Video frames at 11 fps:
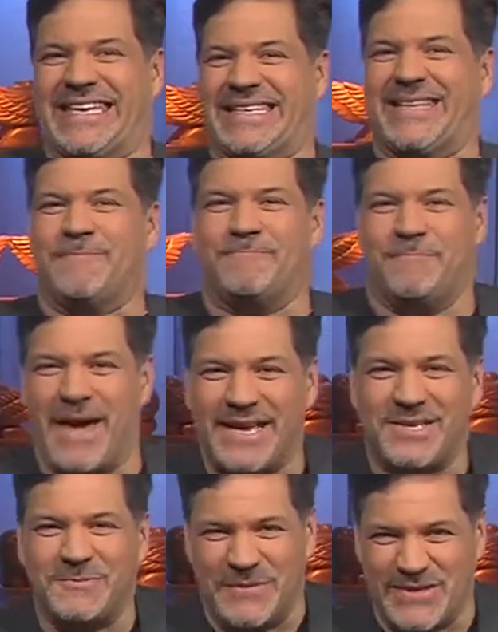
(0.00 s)
is the
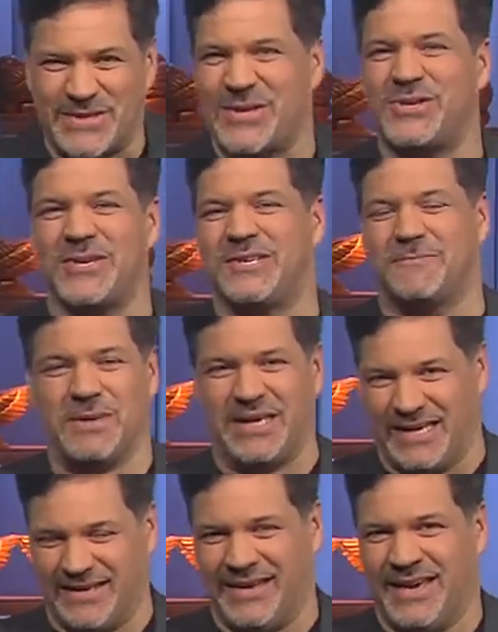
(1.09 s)
best position to be
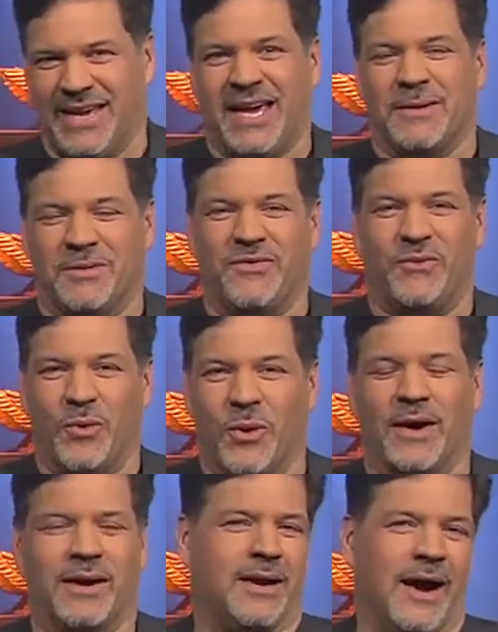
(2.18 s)
in
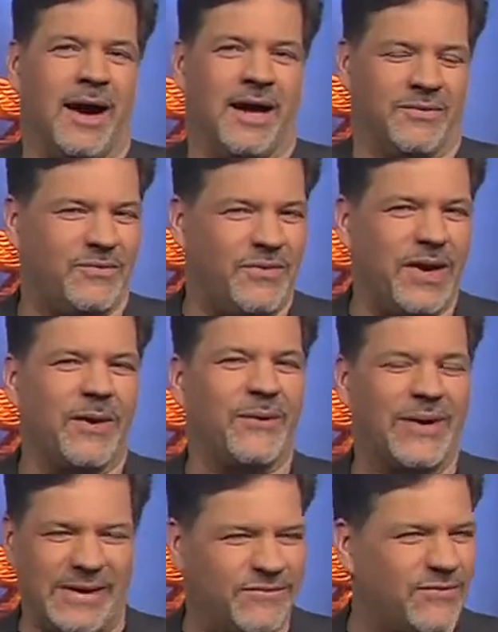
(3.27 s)
before God.
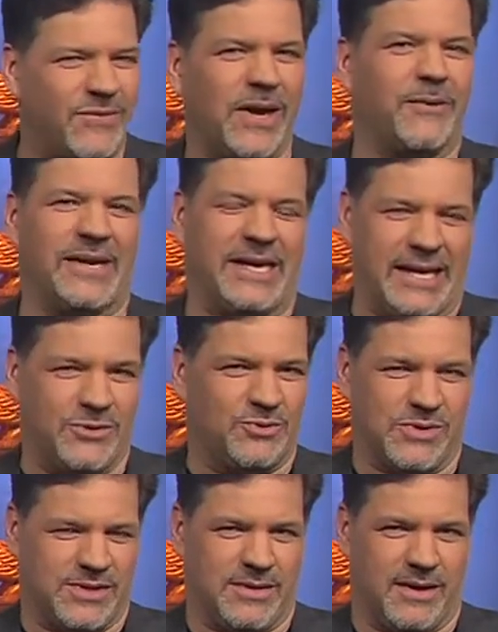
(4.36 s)
Very, very
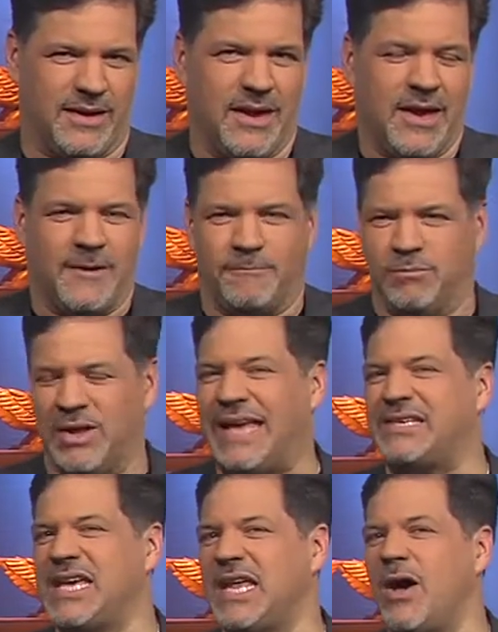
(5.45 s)
interesting.
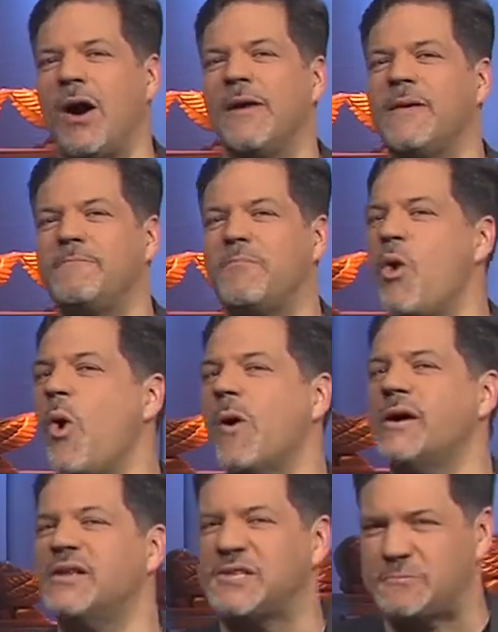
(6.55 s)
Blessed are the poor
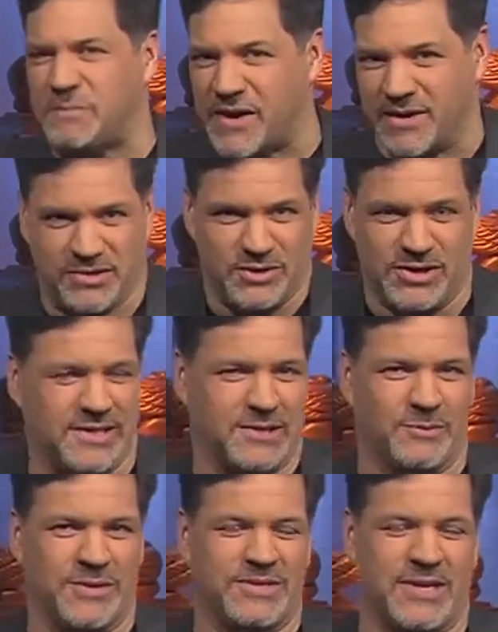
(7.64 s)
in spirit,
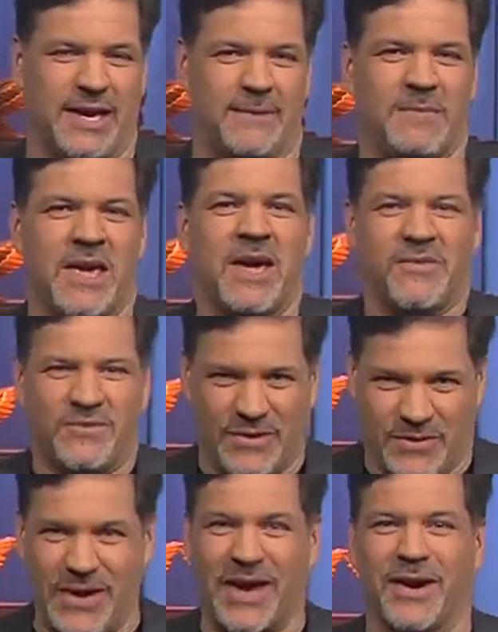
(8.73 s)
Jesus would say, for
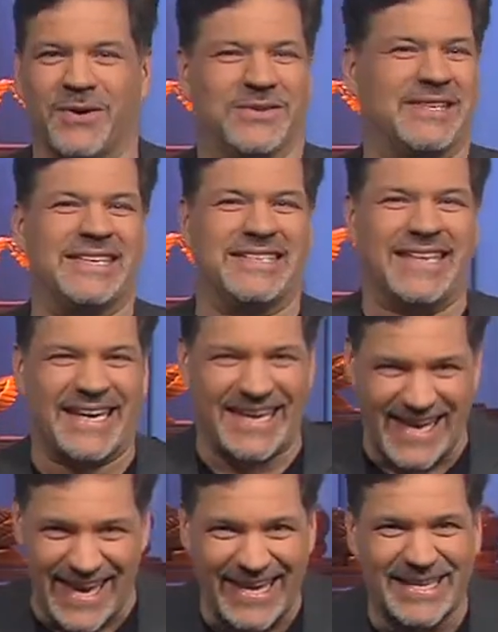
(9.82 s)
theirs is the
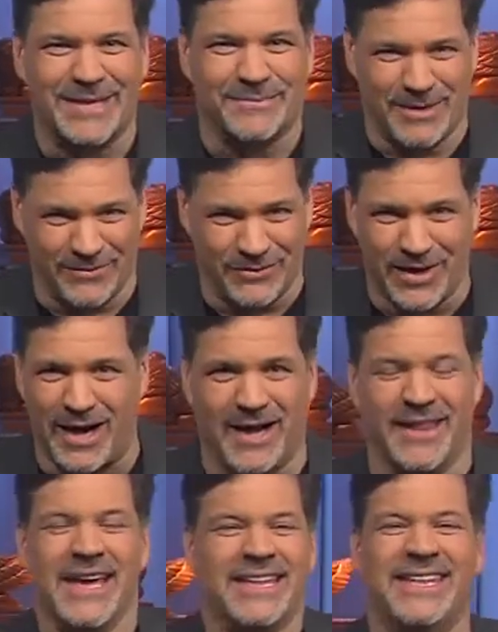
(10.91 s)
kingdom of
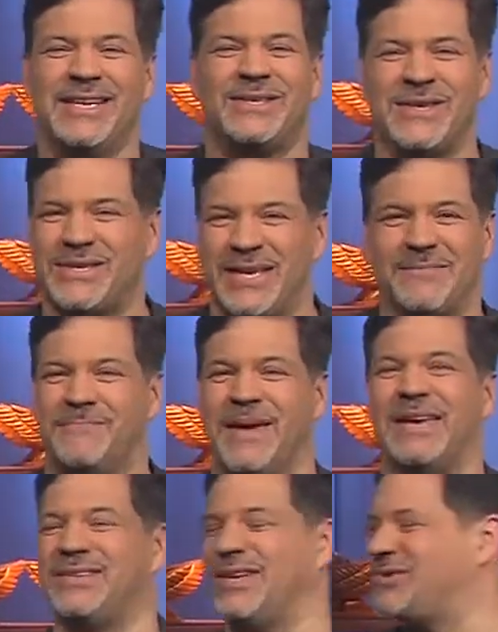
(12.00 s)
God. This is an
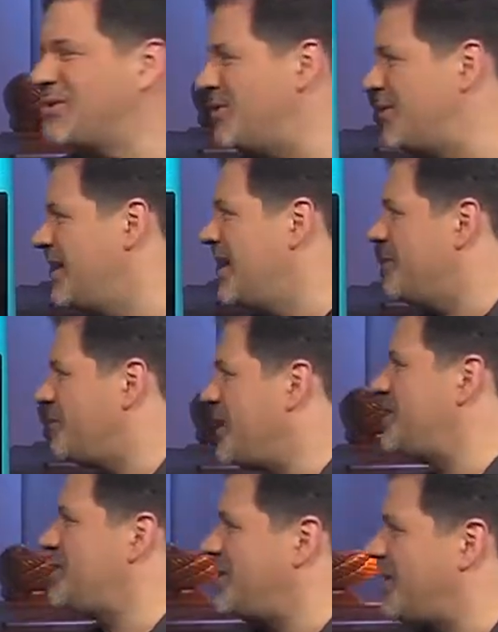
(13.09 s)
amazing truth
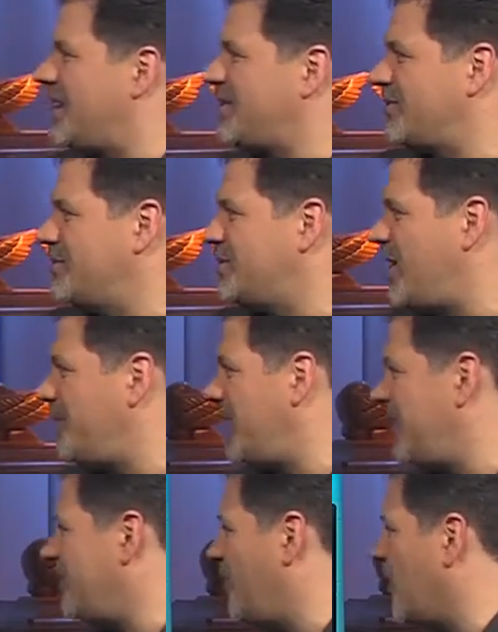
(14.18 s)
preached to us from Psalm
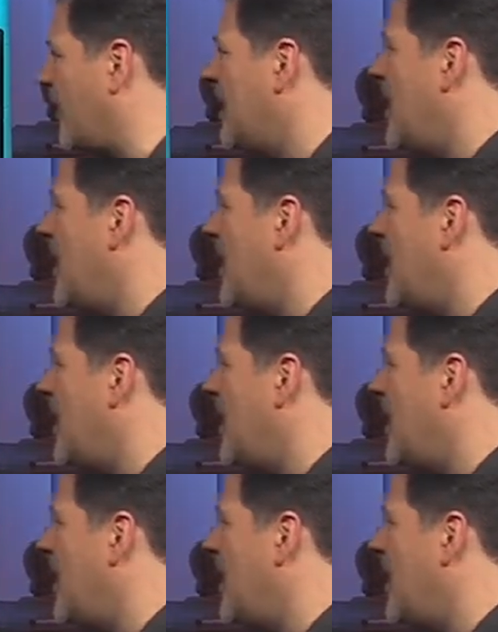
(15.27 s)
84.